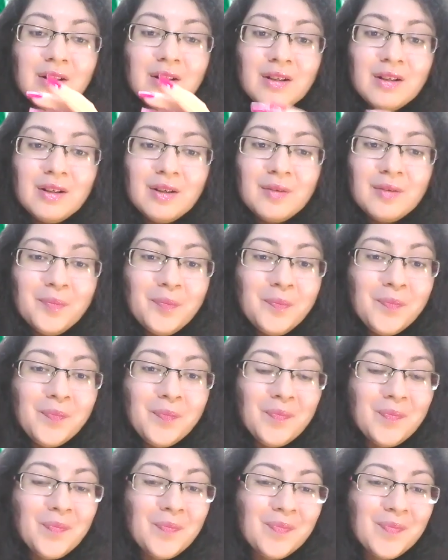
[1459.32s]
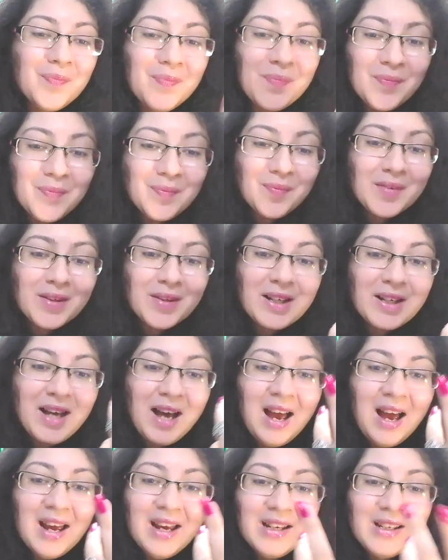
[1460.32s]
um,
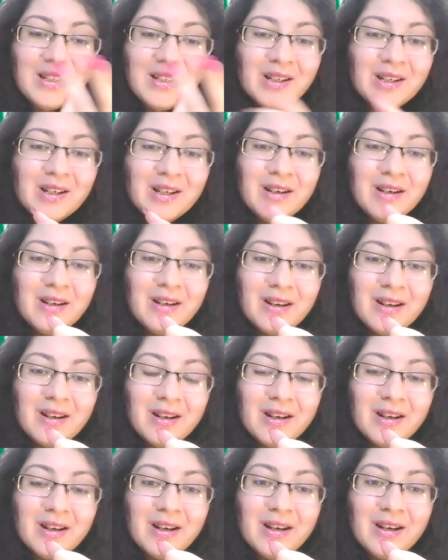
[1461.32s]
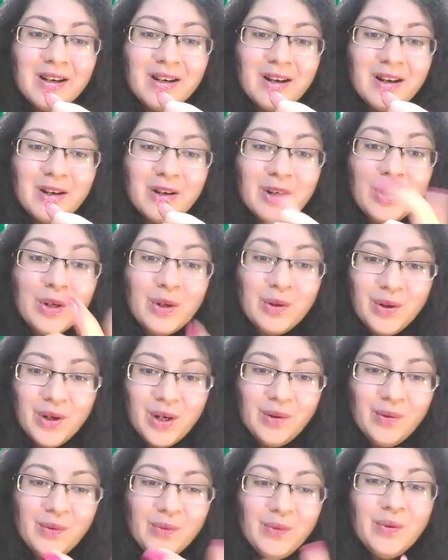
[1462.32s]
guide,
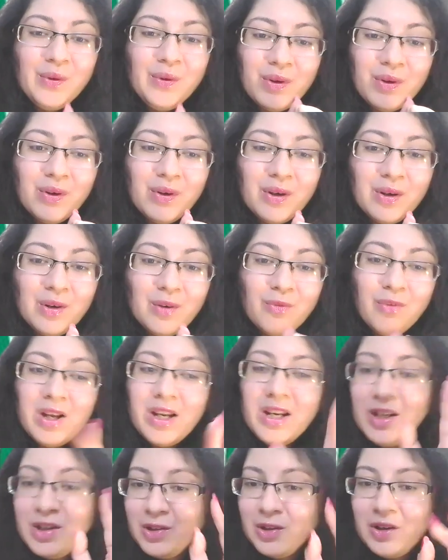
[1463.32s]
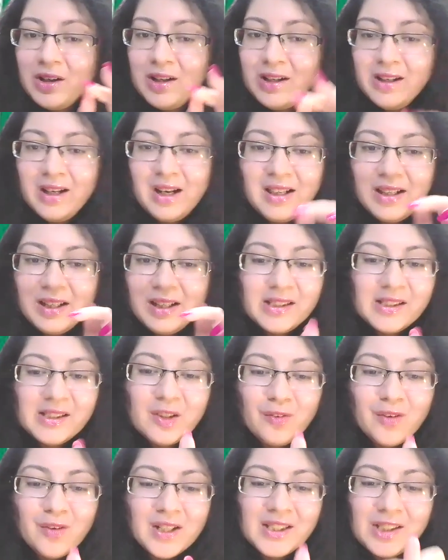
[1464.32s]
guru, one and all, and this is
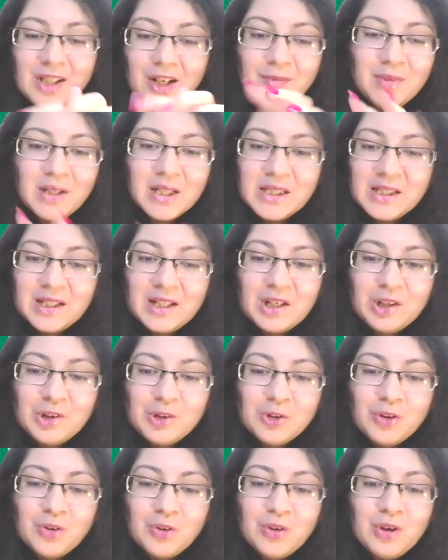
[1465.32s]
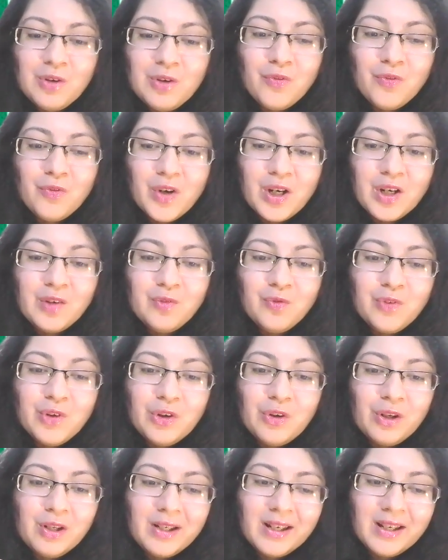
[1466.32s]
the one-stop destination wherein
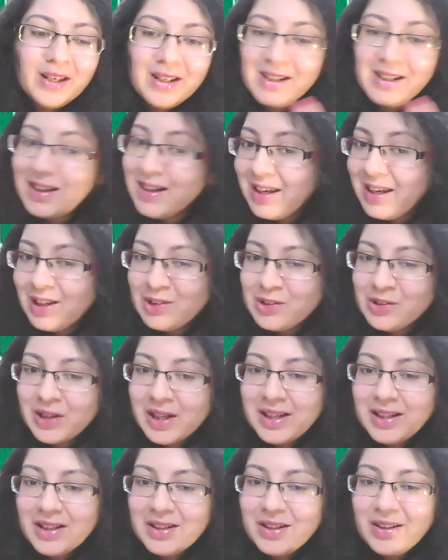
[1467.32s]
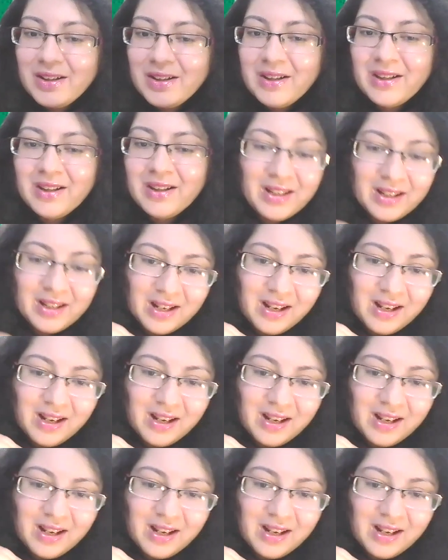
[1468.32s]
we all can connect together,